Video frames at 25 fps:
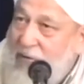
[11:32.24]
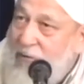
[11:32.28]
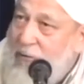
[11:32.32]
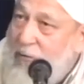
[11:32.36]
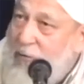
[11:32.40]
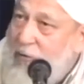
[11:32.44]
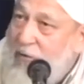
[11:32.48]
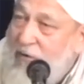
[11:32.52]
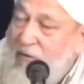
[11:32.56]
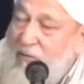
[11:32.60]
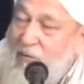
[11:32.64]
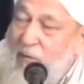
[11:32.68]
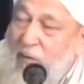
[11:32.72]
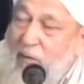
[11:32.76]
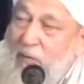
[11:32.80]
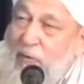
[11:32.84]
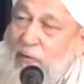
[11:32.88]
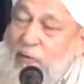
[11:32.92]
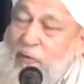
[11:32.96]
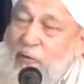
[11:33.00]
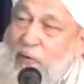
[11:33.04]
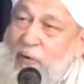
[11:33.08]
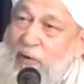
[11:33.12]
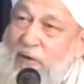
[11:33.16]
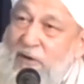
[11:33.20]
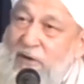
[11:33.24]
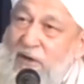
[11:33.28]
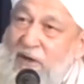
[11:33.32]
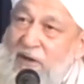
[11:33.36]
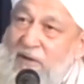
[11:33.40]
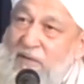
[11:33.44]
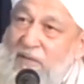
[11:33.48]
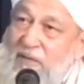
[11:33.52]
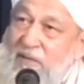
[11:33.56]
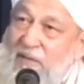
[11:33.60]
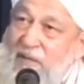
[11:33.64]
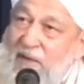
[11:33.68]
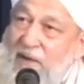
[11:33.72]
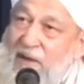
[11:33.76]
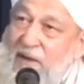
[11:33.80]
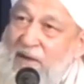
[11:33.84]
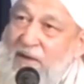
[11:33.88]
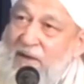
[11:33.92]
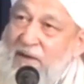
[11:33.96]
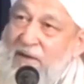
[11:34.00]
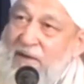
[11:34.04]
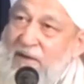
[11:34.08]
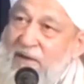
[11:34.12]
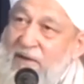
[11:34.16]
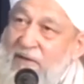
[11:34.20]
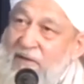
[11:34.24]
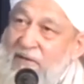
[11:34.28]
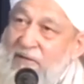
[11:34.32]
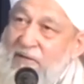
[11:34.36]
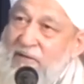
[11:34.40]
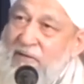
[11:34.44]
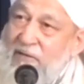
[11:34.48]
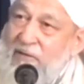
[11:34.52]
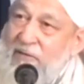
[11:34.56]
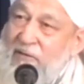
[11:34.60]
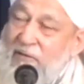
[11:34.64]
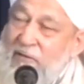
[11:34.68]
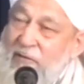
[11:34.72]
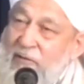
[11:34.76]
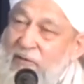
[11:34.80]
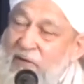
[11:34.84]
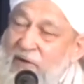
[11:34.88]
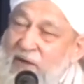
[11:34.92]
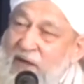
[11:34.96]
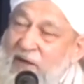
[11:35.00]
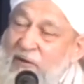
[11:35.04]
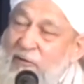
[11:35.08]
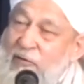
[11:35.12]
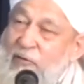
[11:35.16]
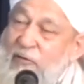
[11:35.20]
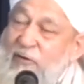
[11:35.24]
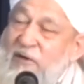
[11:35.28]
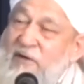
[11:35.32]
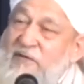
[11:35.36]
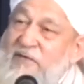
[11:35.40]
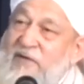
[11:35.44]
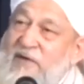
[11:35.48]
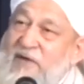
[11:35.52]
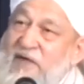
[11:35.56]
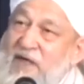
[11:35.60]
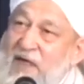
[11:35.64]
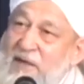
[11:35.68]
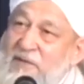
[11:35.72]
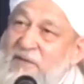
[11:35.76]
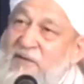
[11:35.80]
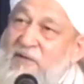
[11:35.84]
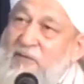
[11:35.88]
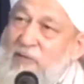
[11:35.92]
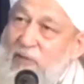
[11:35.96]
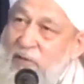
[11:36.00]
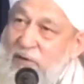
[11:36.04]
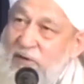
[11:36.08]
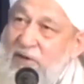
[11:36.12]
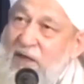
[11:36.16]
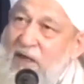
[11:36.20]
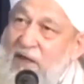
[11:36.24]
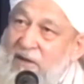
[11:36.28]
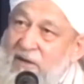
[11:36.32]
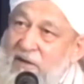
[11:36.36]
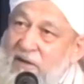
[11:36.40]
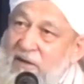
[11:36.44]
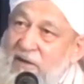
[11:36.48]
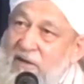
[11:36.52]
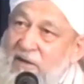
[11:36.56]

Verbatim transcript: truth of Muhammad Rasulullah So there are two different types of mu'jizat.